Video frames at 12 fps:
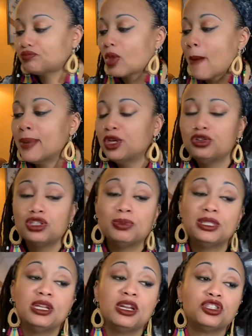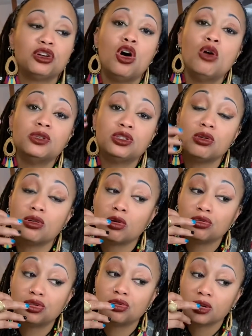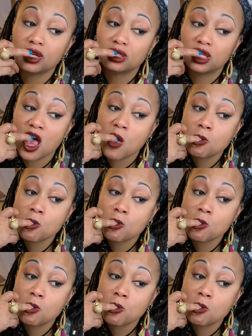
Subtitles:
But you just be sitting at your home just going to the grocery store and get sick.